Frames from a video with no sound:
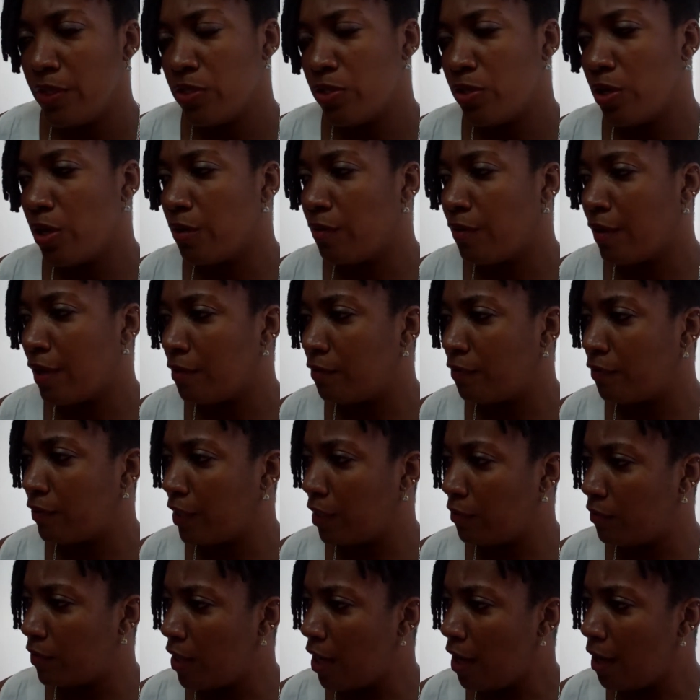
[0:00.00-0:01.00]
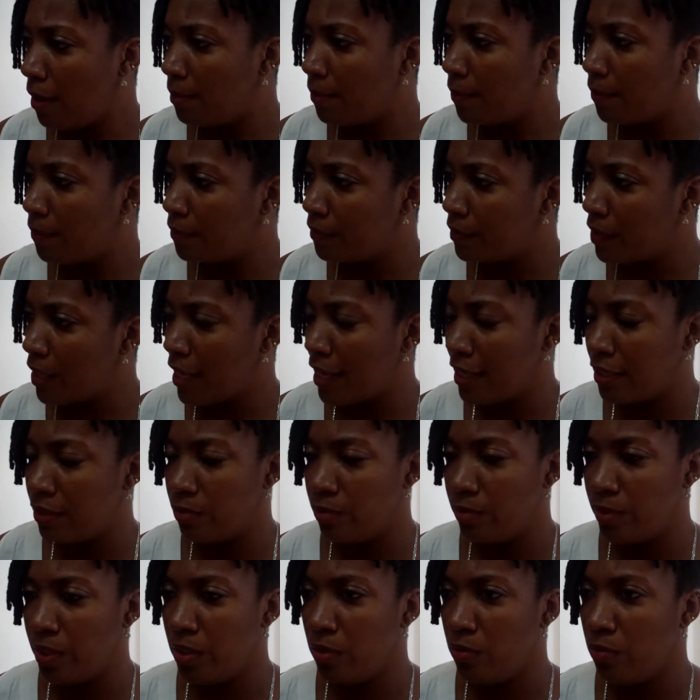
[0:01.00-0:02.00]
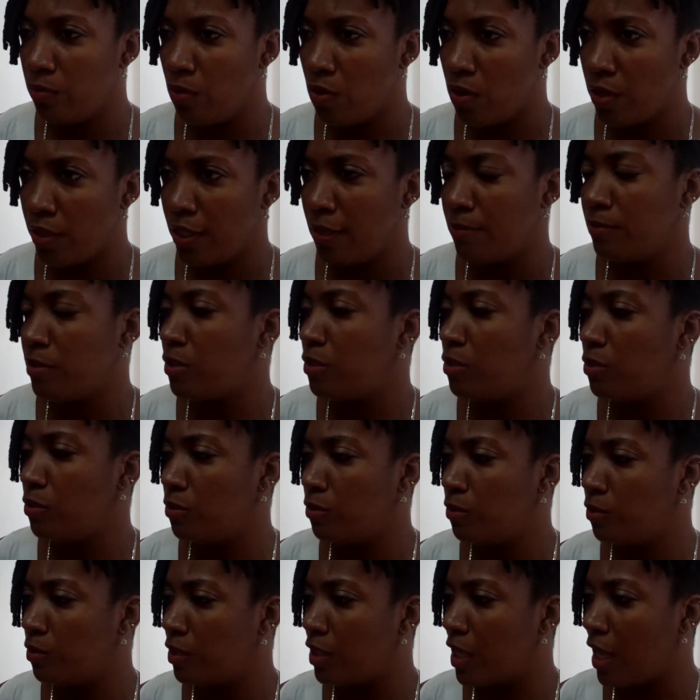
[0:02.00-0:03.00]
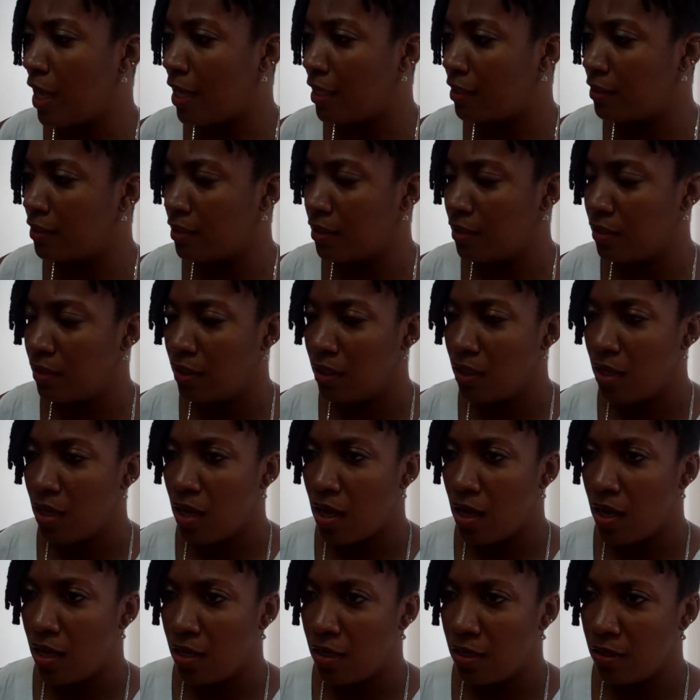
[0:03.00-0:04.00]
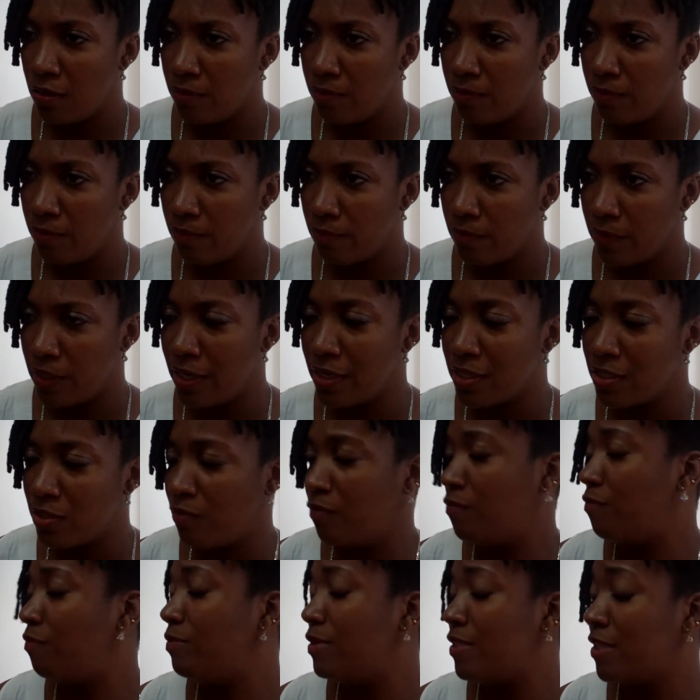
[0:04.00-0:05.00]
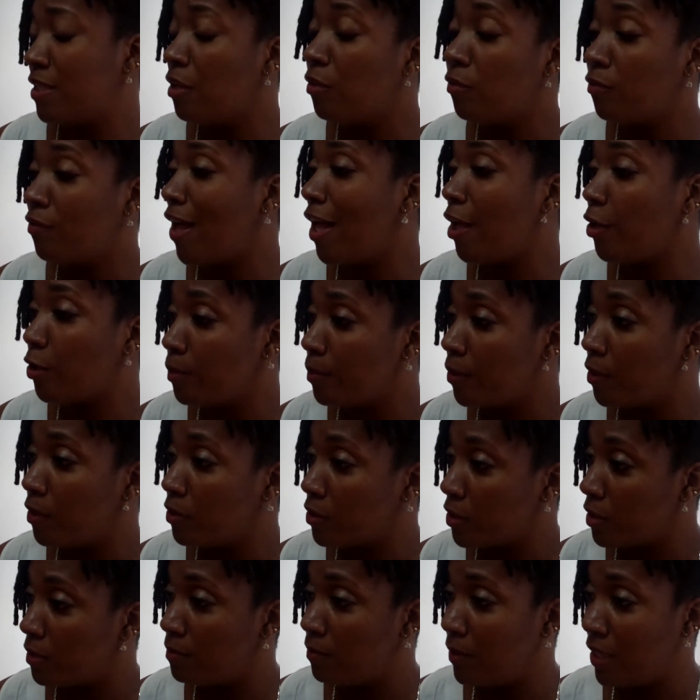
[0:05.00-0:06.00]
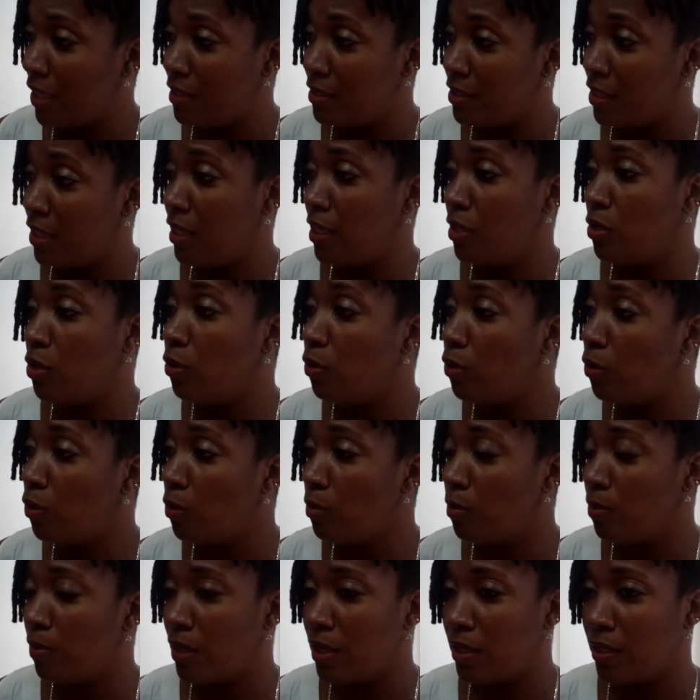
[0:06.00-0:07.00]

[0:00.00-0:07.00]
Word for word: sort of have given up, and we want them to know that it's still valuable to maintain hope,